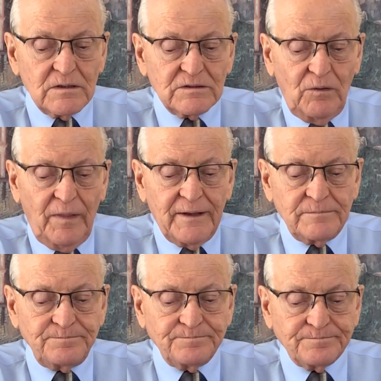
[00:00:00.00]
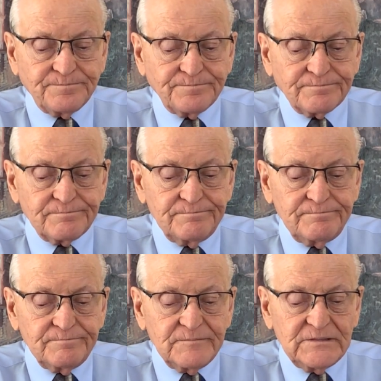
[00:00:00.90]
So then,
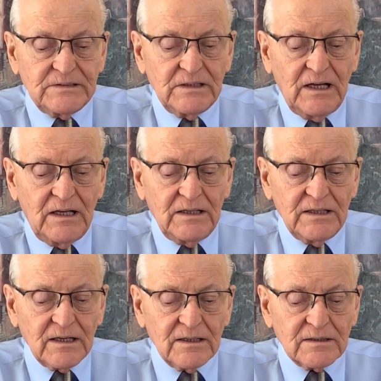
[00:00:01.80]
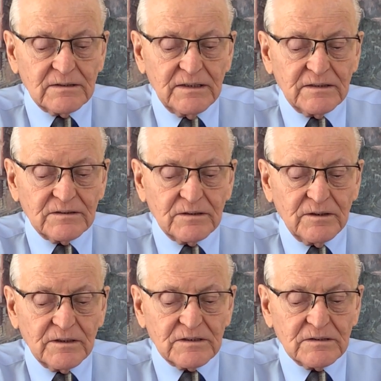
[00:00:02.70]
I had a lot of things, of
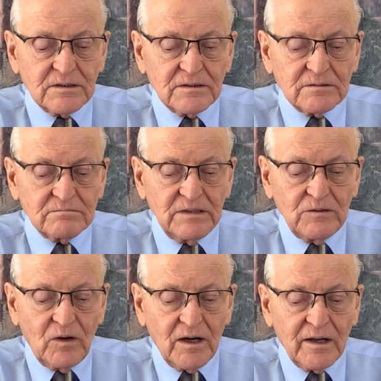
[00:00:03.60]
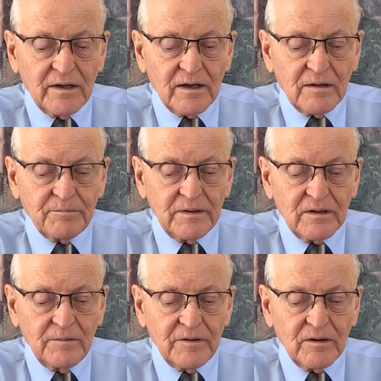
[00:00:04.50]
course. Meanwhile, I ended up
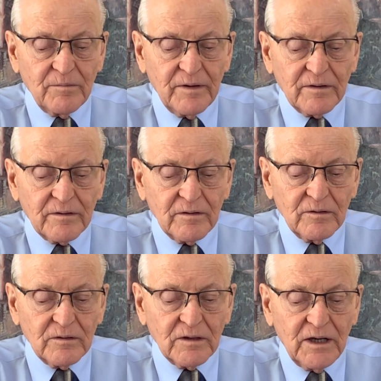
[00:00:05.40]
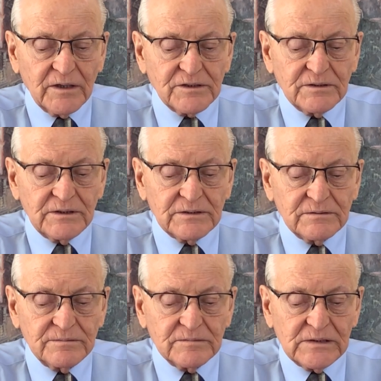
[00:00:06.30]
being company commander of the local guard unit
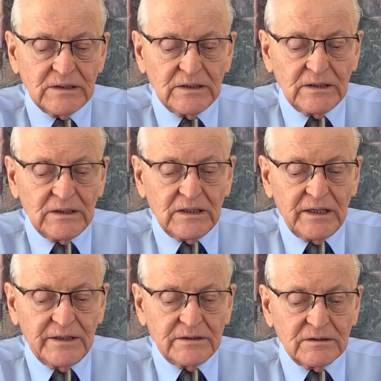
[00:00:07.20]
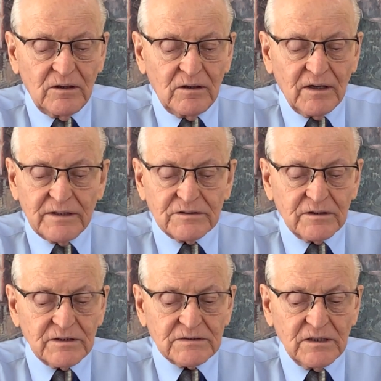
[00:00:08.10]
and all that
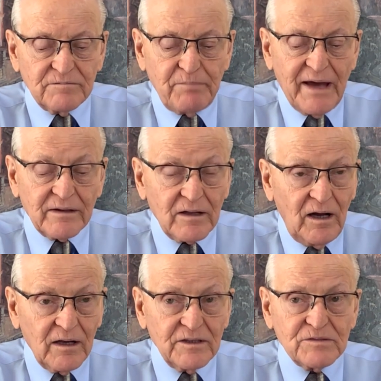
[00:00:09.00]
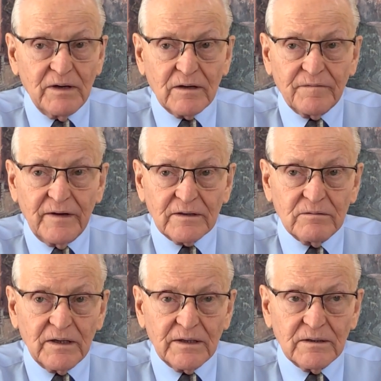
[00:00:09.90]
sort of stuff. Back to college, matter of
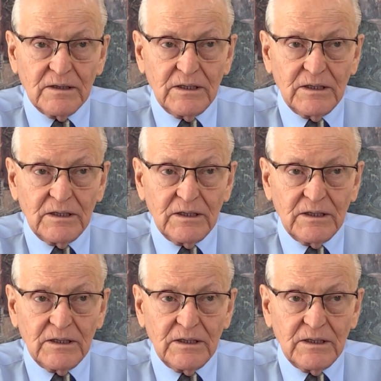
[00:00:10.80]
fact, when I